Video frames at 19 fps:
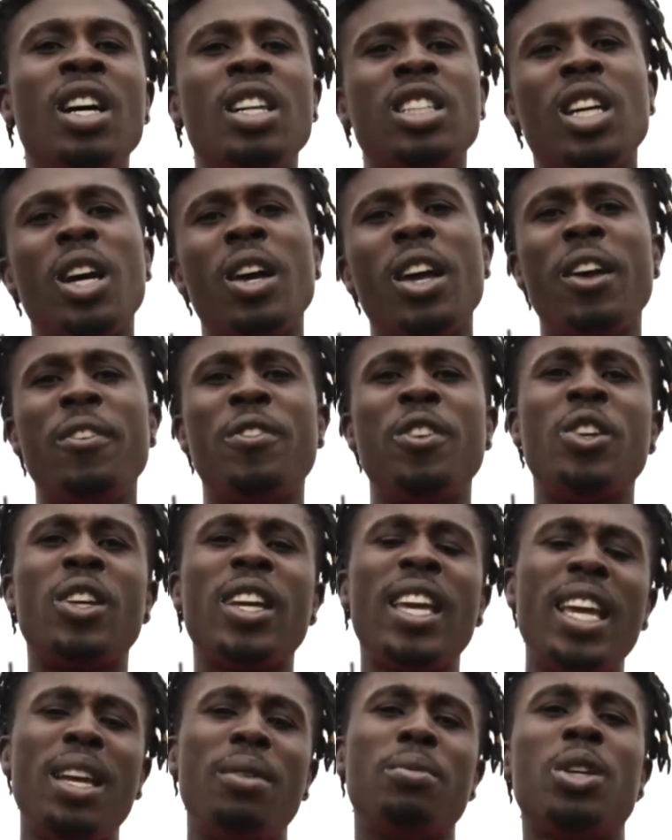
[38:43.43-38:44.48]
So if you
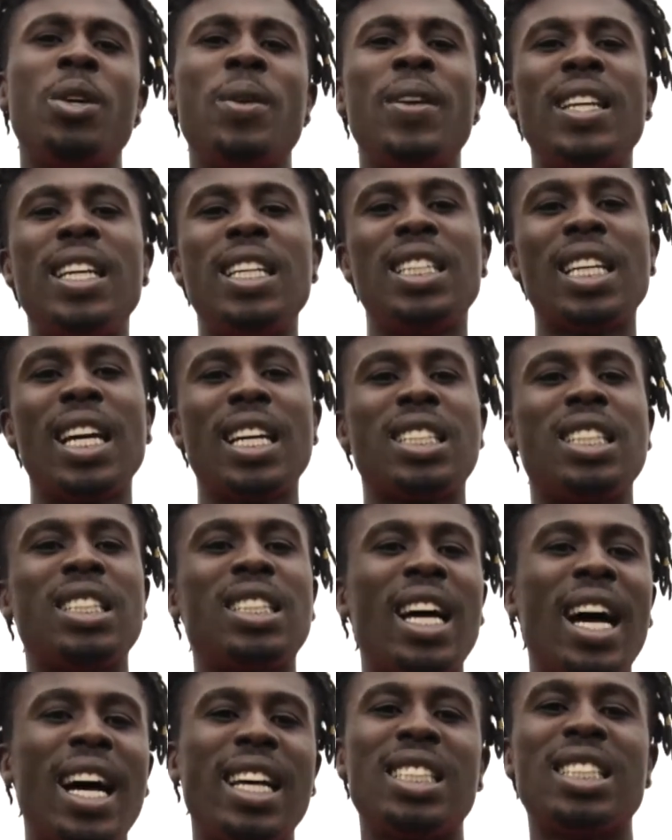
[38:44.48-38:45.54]
keep doing these
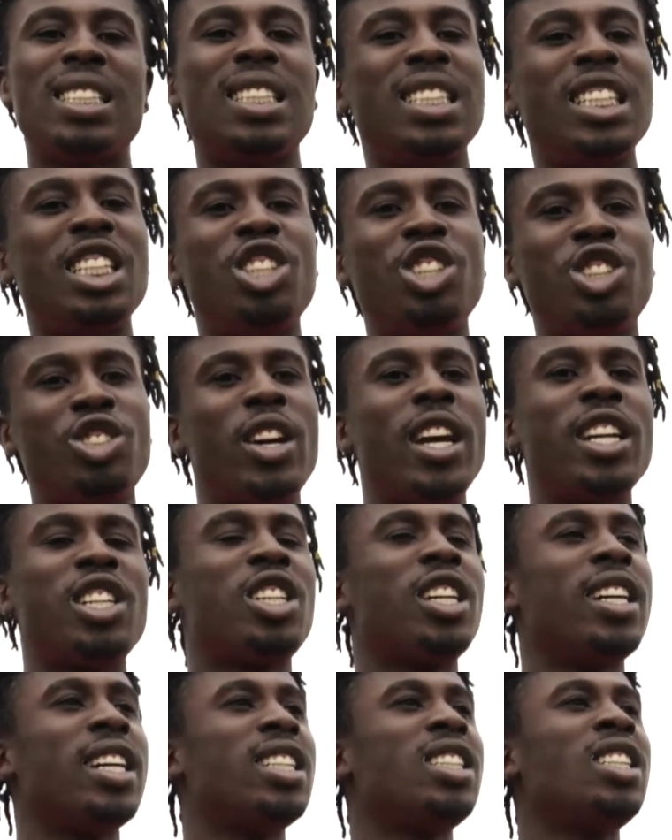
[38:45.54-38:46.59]
exercises and these
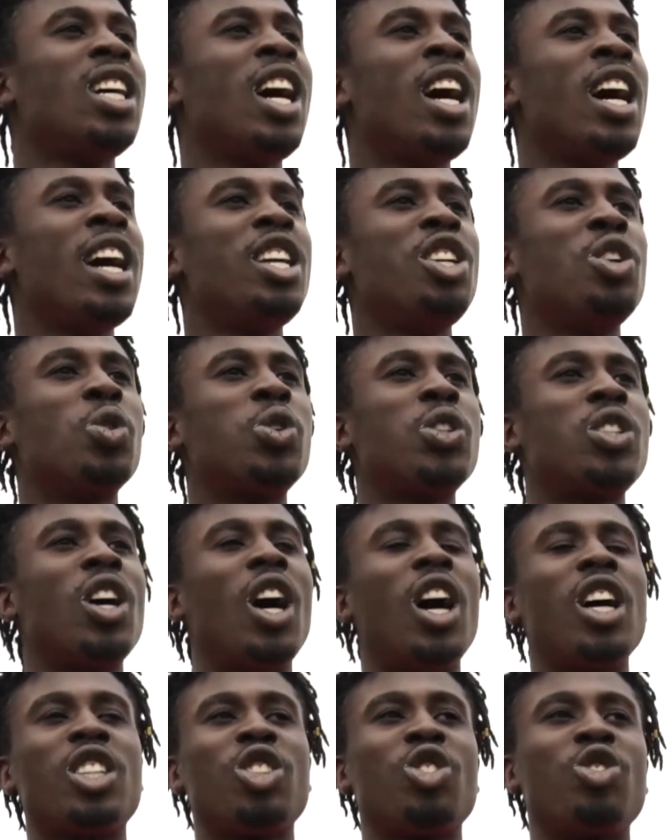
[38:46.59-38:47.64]
stretches, you'll
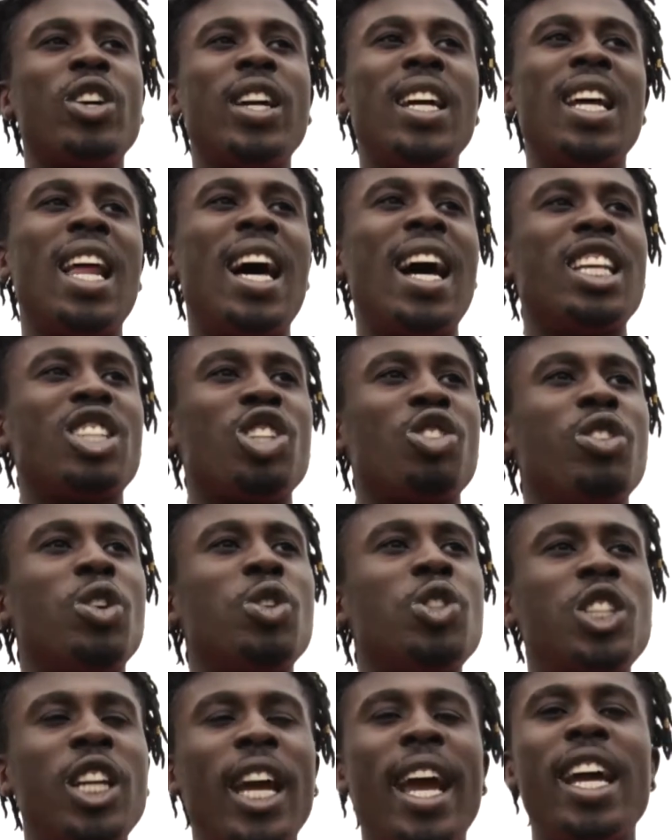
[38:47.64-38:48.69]
start to realize a real
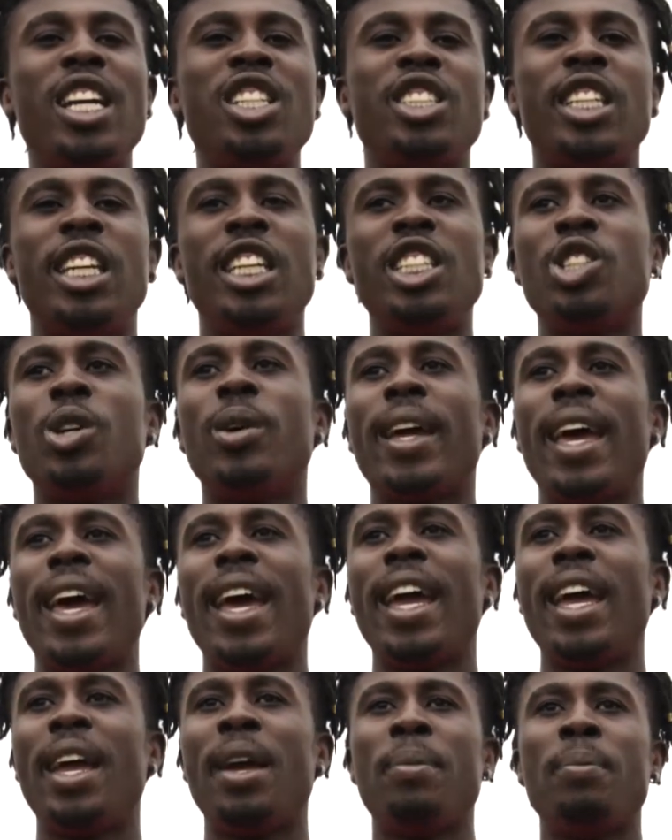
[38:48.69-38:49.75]
change in your
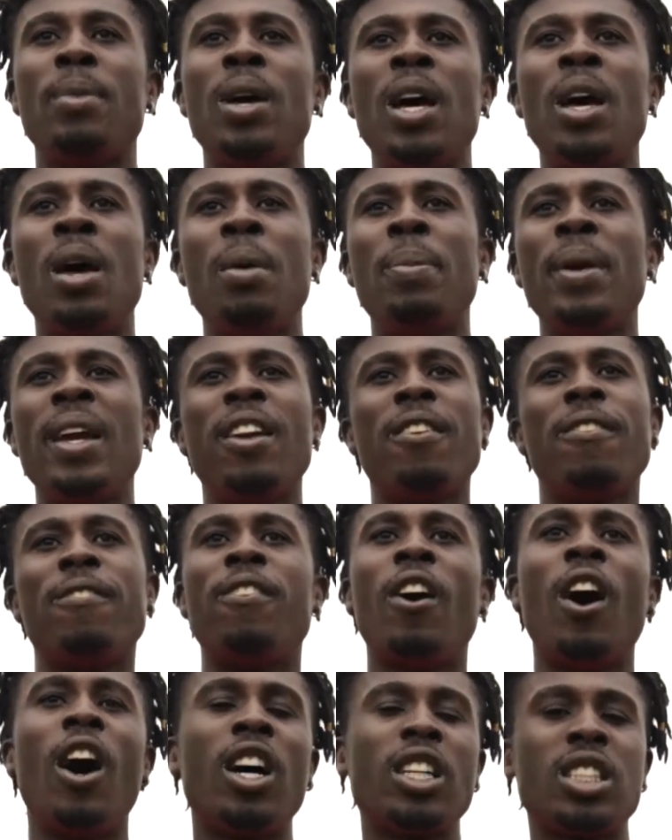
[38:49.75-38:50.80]
game, being
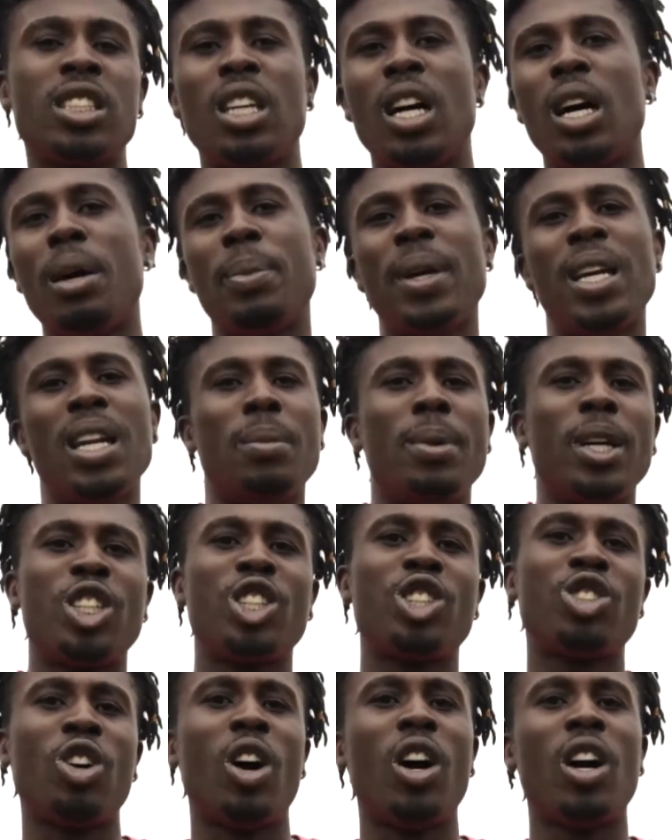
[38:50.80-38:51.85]
faster, being a bit
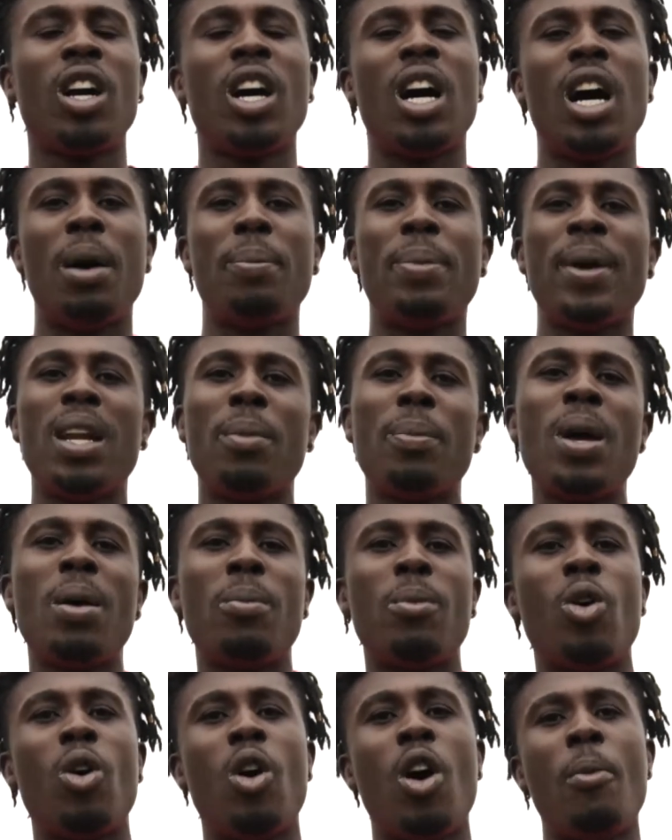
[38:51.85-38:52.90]
stronger, being a bit
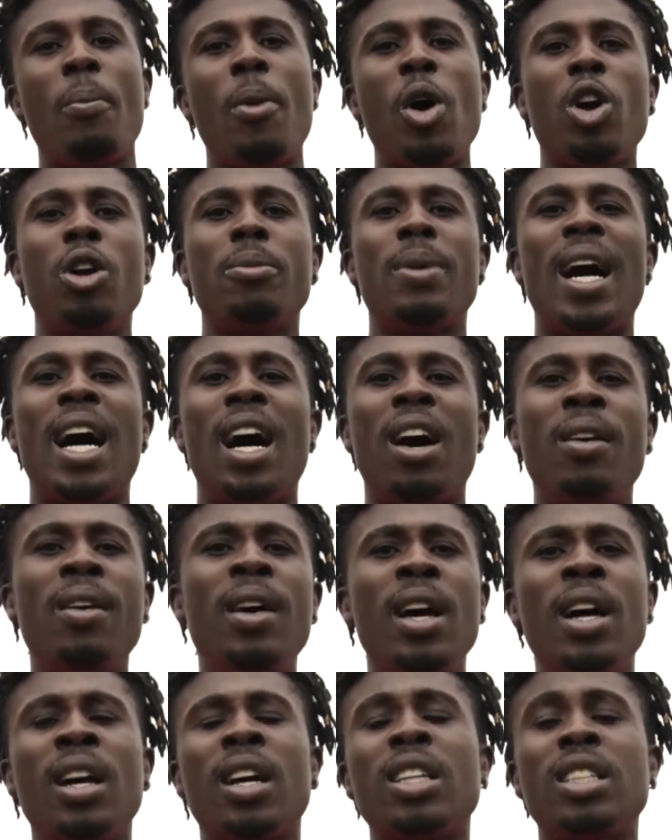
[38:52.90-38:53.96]
more mobile,
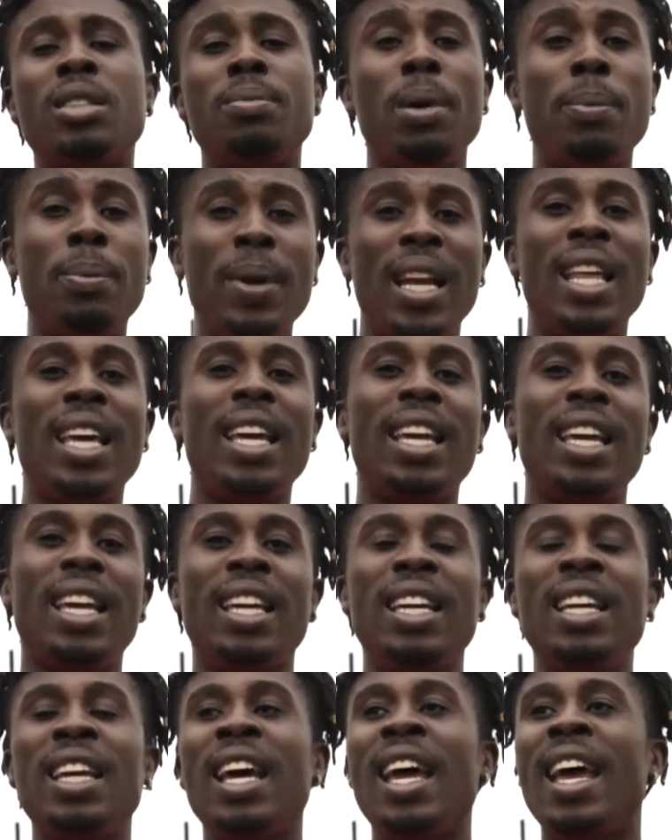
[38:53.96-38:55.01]
because
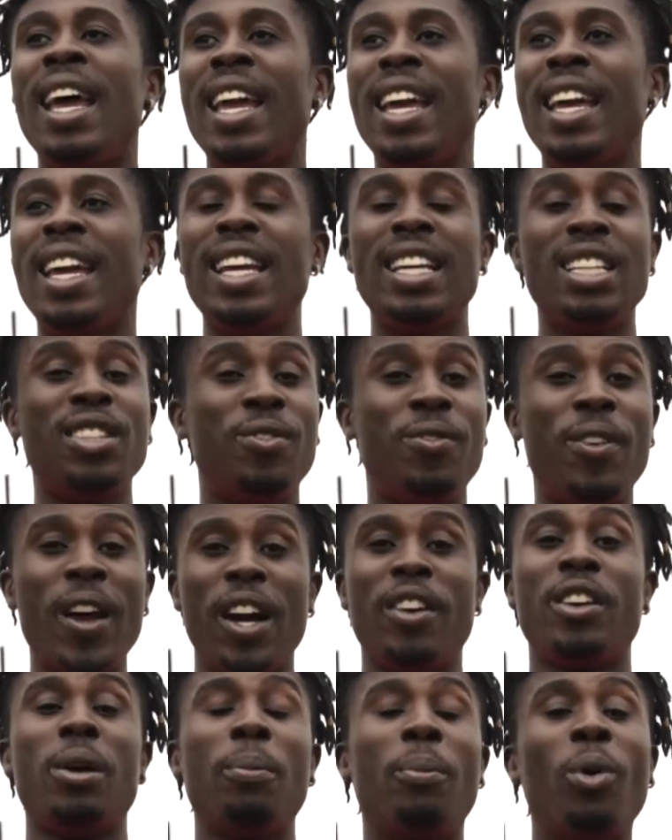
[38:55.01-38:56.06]
mobility is
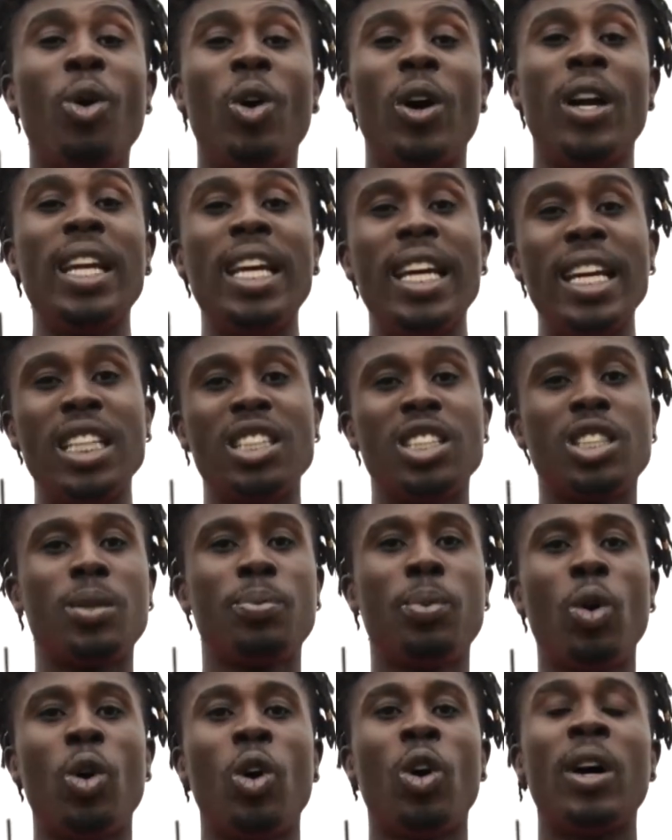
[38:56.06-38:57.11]
very important in
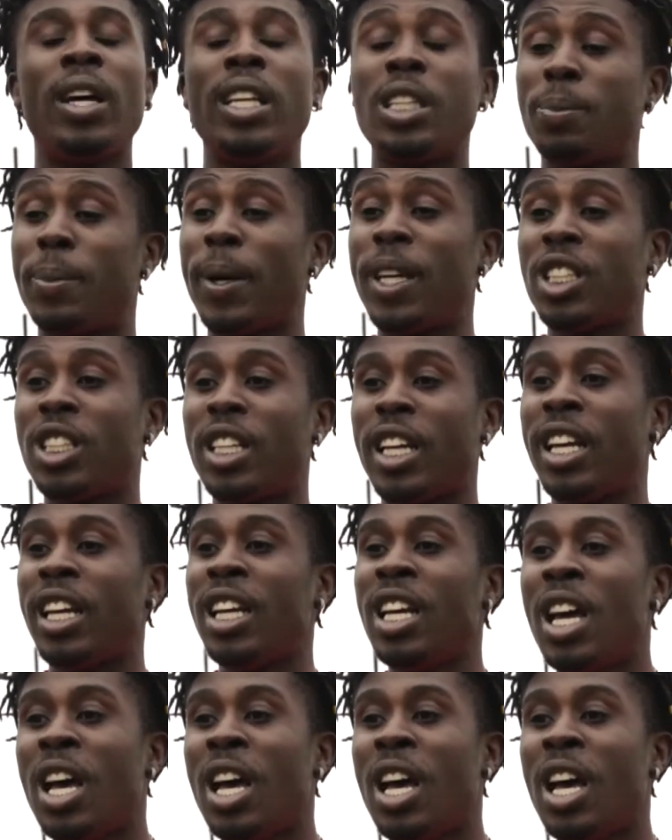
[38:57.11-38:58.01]
sport, especially